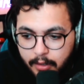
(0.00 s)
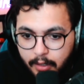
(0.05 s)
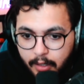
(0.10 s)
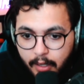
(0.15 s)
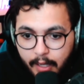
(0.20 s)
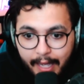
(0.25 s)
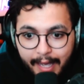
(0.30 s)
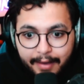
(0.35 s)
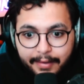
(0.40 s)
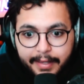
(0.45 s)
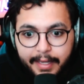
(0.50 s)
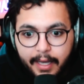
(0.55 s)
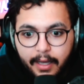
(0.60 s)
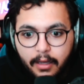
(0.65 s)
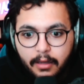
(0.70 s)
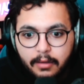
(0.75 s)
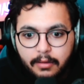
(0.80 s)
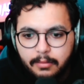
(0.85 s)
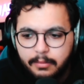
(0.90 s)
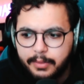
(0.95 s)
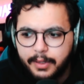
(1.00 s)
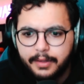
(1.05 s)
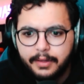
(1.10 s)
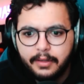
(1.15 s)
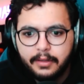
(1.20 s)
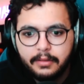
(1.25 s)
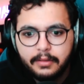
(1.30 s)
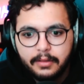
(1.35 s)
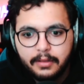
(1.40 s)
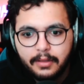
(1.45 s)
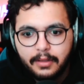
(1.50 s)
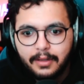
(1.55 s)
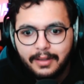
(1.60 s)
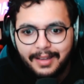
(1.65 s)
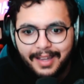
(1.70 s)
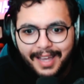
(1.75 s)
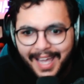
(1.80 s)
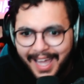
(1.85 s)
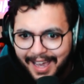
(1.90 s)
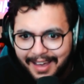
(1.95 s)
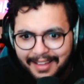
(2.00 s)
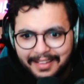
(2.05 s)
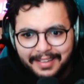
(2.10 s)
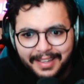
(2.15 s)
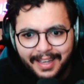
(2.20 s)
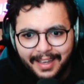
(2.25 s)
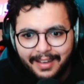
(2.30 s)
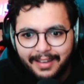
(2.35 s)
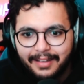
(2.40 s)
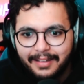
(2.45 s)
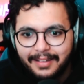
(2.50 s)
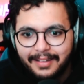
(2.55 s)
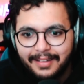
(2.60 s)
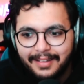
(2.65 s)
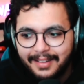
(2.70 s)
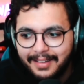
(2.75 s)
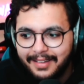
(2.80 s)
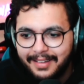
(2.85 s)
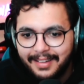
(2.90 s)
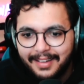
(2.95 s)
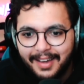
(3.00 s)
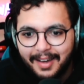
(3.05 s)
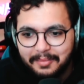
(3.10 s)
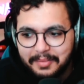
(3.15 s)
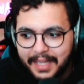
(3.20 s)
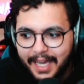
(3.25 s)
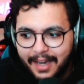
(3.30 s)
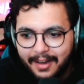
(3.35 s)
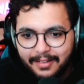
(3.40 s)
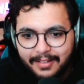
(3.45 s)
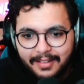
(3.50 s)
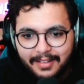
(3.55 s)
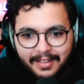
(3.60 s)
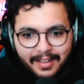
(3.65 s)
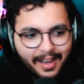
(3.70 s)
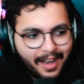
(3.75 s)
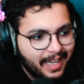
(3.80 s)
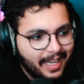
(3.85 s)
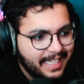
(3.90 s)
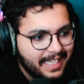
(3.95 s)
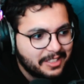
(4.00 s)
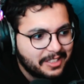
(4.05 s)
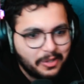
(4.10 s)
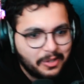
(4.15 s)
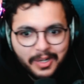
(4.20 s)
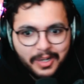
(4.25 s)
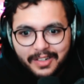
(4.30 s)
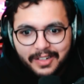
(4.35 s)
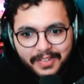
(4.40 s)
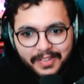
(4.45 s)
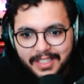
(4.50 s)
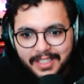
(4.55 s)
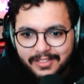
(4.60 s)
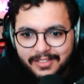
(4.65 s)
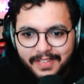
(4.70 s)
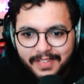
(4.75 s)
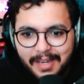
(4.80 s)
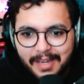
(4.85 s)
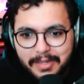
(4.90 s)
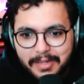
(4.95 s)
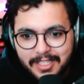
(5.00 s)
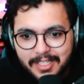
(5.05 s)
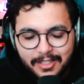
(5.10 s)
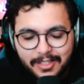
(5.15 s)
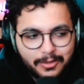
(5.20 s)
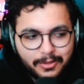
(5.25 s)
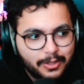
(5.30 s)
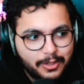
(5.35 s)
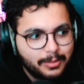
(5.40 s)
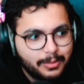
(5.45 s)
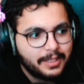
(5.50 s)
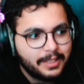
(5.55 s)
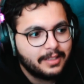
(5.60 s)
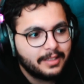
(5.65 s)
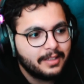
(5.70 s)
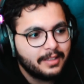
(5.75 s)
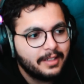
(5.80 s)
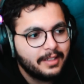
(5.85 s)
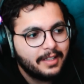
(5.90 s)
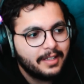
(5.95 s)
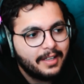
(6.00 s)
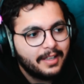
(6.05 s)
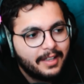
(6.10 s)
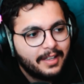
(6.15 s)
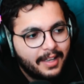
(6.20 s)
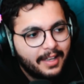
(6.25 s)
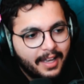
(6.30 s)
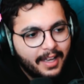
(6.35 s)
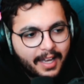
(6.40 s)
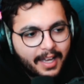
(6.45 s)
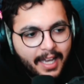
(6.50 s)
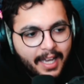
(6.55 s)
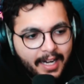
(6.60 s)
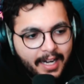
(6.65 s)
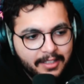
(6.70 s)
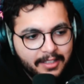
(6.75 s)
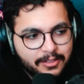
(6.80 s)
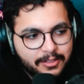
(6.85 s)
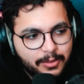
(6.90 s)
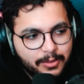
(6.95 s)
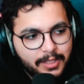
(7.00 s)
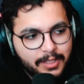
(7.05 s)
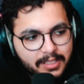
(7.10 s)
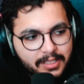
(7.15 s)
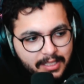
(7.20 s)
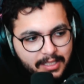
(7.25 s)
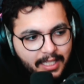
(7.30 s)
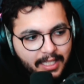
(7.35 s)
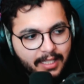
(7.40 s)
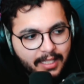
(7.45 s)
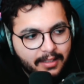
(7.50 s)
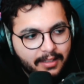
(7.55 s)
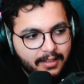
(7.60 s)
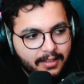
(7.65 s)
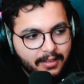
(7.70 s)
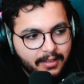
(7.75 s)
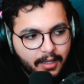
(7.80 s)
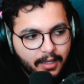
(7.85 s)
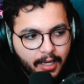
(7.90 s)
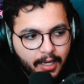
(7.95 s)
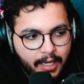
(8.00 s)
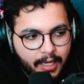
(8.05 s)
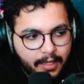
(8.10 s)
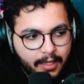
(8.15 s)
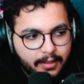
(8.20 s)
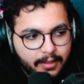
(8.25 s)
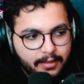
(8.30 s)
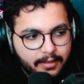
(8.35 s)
Hell yeah, brother. Hell yeah. I'm down. I get to work for this famous YouTuber. And it's cool to see, like,